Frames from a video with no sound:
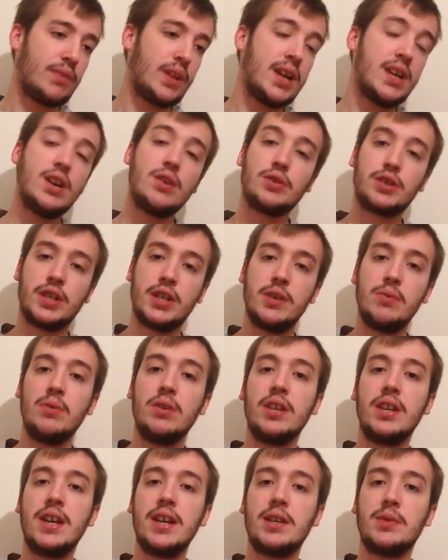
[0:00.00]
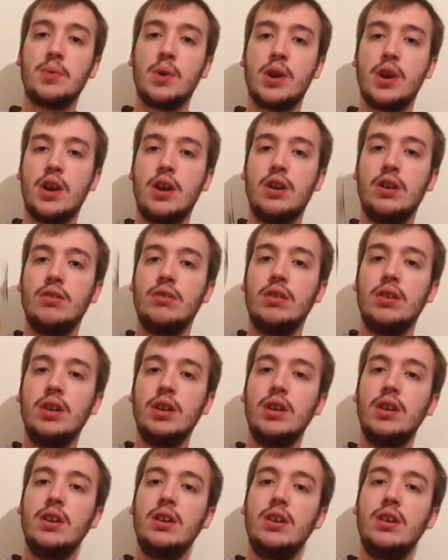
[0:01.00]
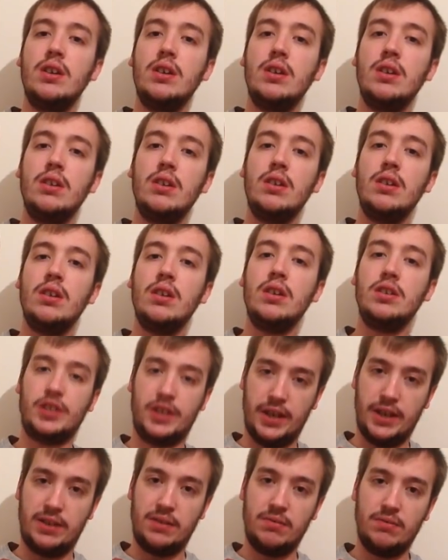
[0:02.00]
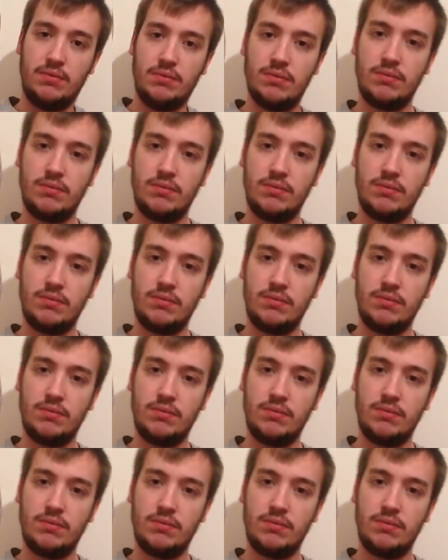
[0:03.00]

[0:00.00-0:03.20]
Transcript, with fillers: and I'll see you on the next one. Cheers.